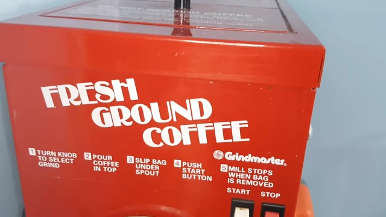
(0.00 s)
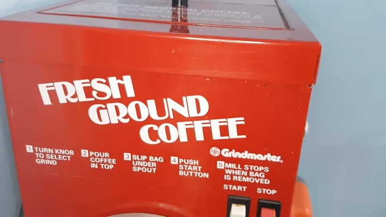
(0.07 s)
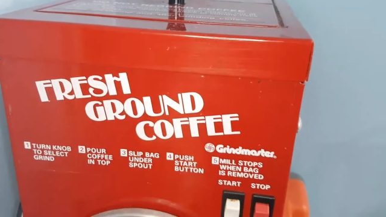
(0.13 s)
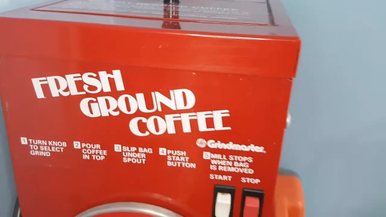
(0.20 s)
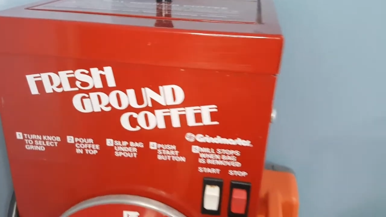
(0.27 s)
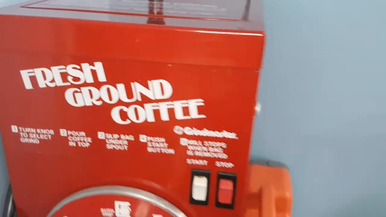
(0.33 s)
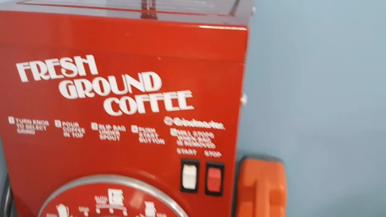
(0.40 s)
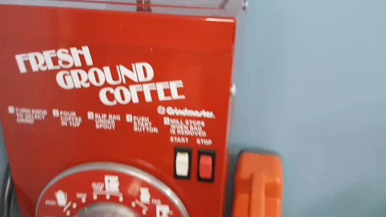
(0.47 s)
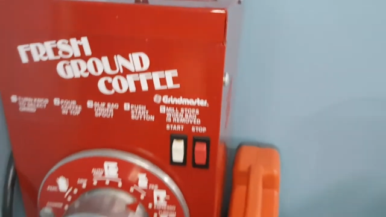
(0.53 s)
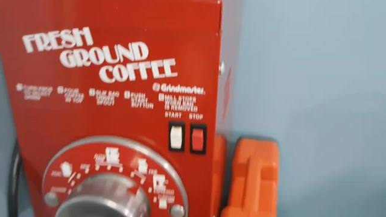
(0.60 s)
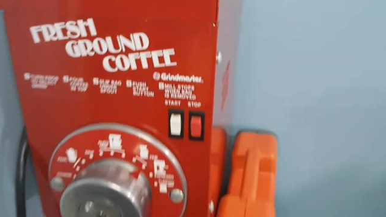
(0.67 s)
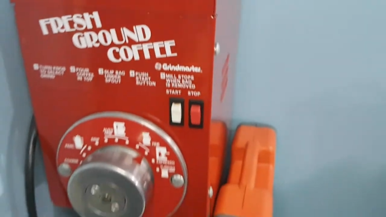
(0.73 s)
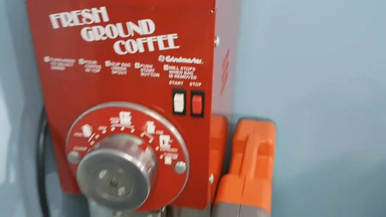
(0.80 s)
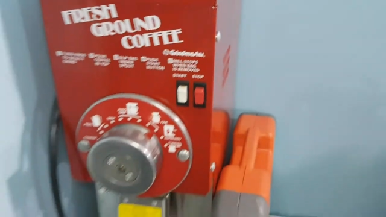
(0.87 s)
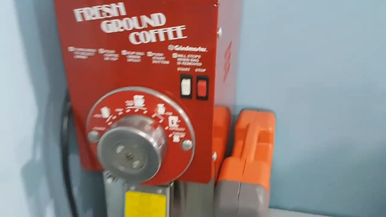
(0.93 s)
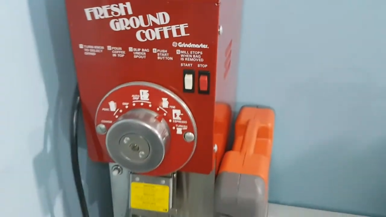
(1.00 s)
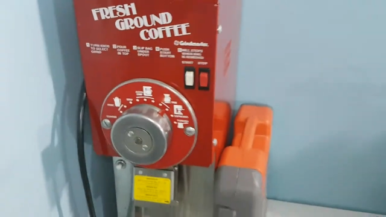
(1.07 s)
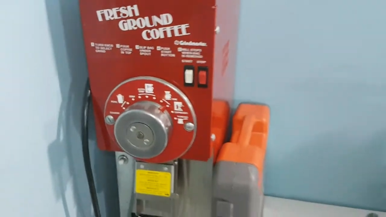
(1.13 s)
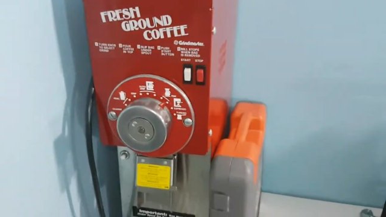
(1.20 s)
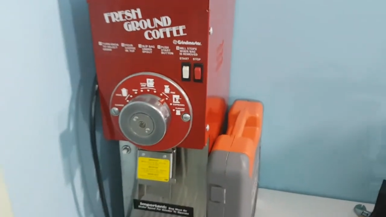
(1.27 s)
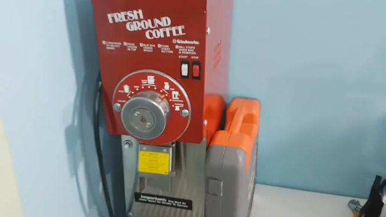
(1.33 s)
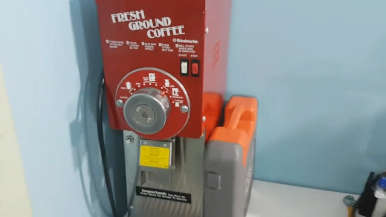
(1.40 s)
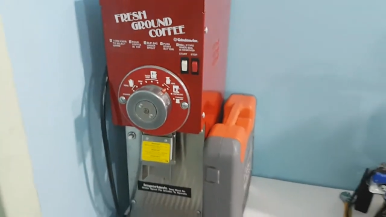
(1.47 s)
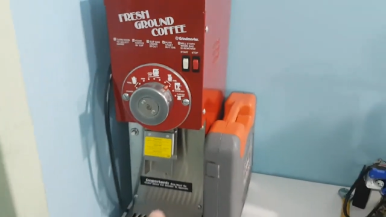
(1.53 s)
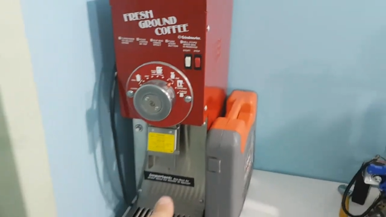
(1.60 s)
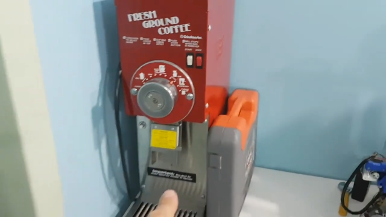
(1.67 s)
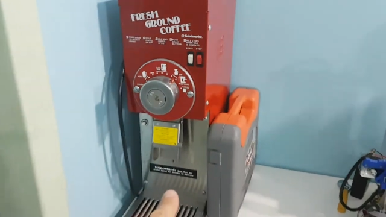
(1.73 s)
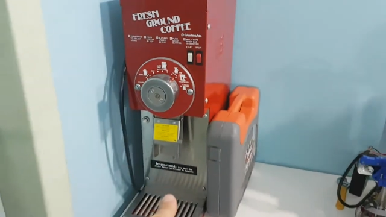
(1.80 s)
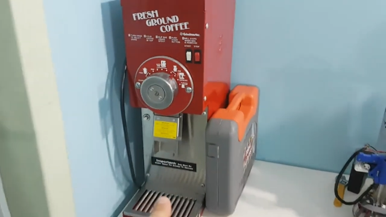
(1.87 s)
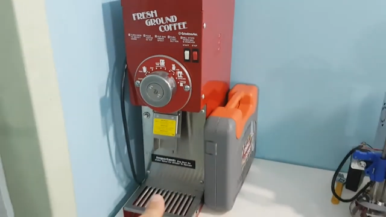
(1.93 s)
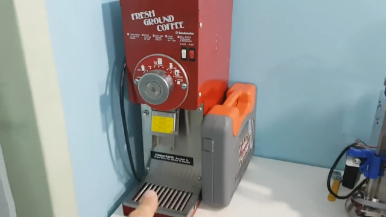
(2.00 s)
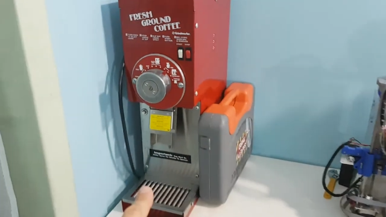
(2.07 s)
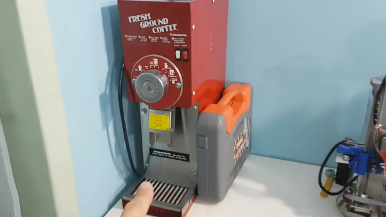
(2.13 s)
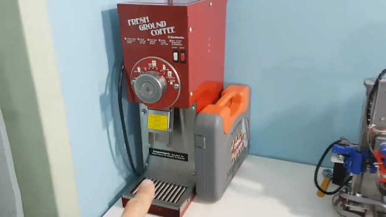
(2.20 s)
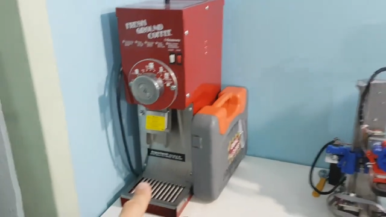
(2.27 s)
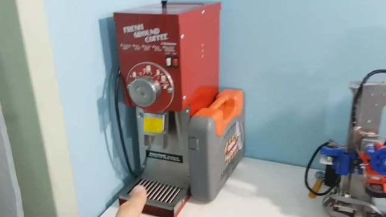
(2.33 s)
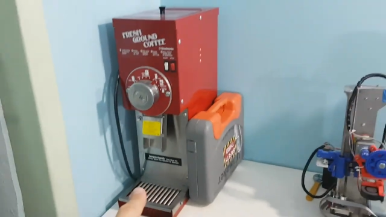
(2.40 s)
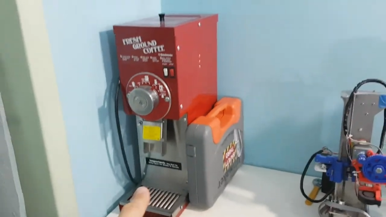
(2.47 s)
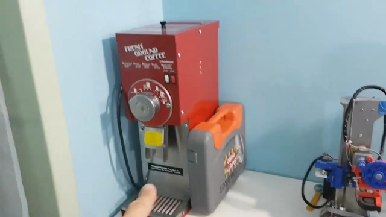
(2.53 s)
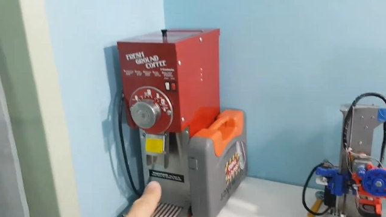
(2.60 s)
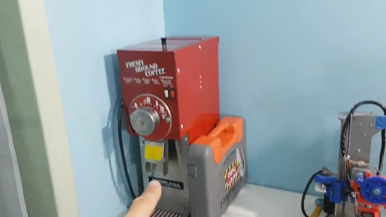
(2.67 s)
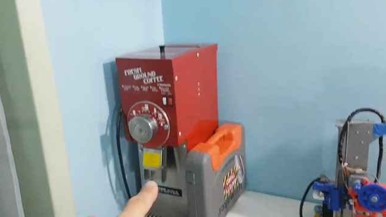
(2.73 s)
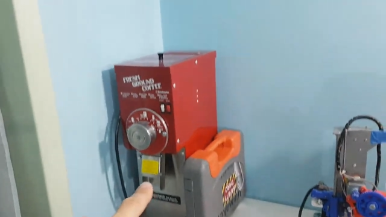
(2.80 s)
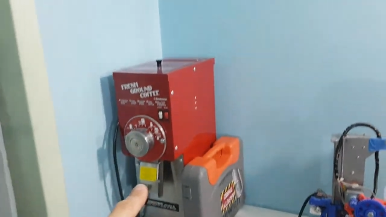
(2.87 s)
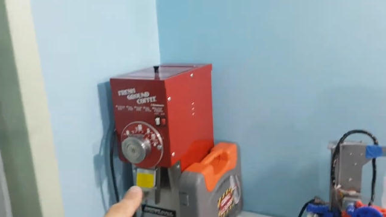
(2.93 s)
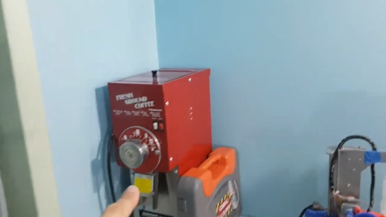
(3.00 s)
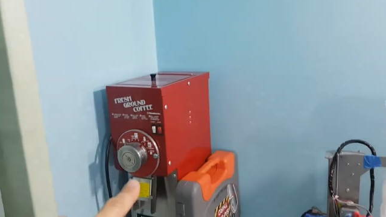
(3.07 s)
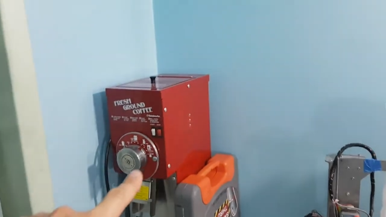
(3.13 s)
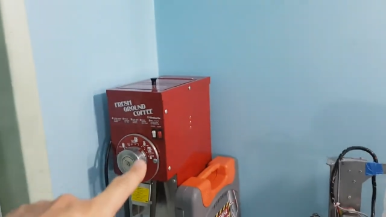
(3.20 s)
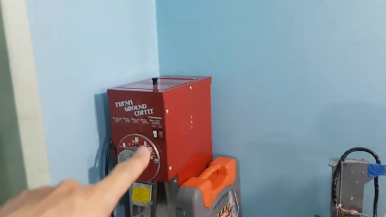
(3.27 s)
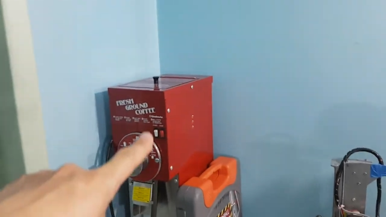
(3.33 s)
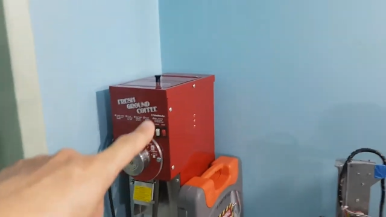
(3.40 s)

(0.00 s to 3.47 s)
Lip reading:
(no speaker visible)